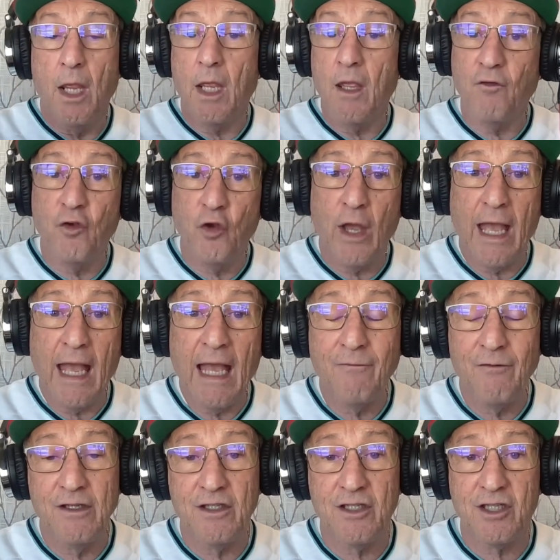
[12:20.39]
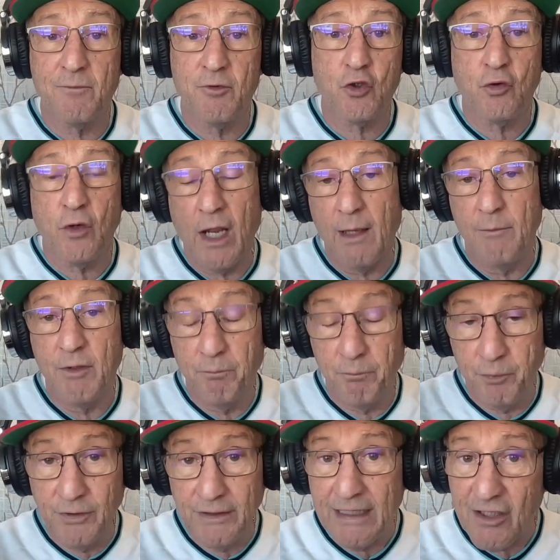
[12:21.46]
If you haven't subscribed,
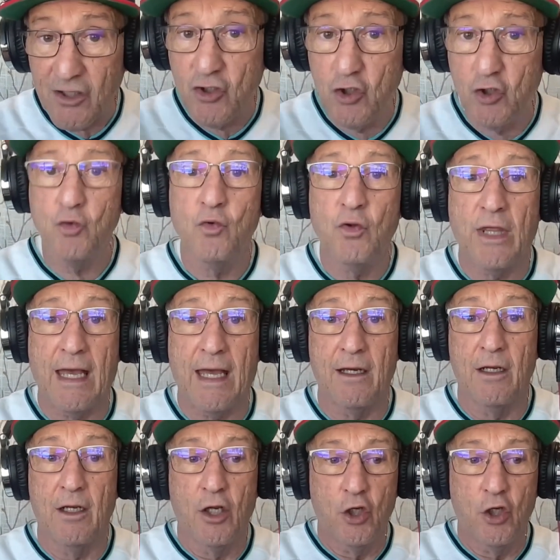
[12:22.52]
please do that.